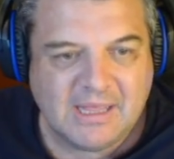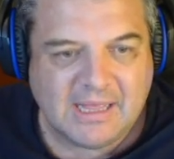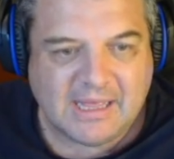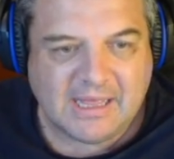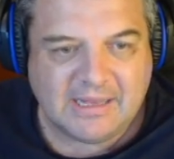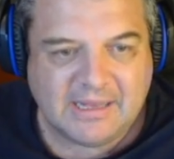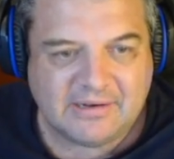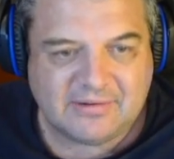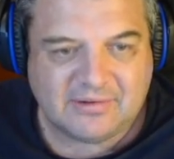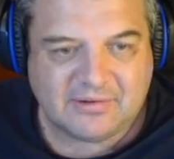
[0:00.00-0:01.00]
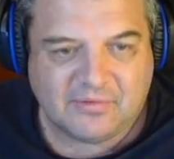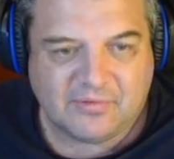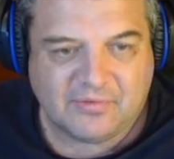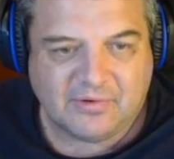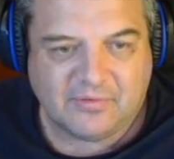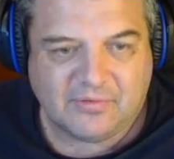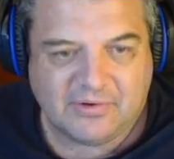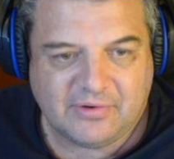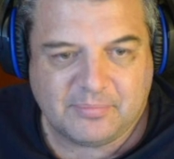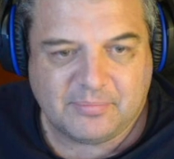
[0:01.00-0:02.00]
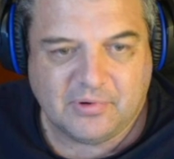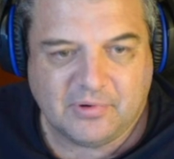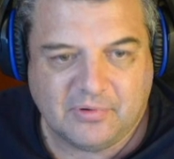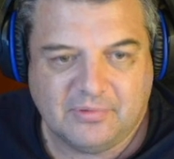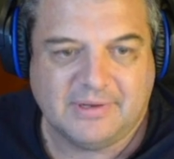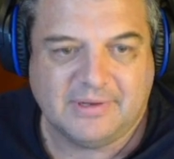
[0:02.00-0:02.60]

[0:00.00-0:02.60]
Under the system of Rota or pool,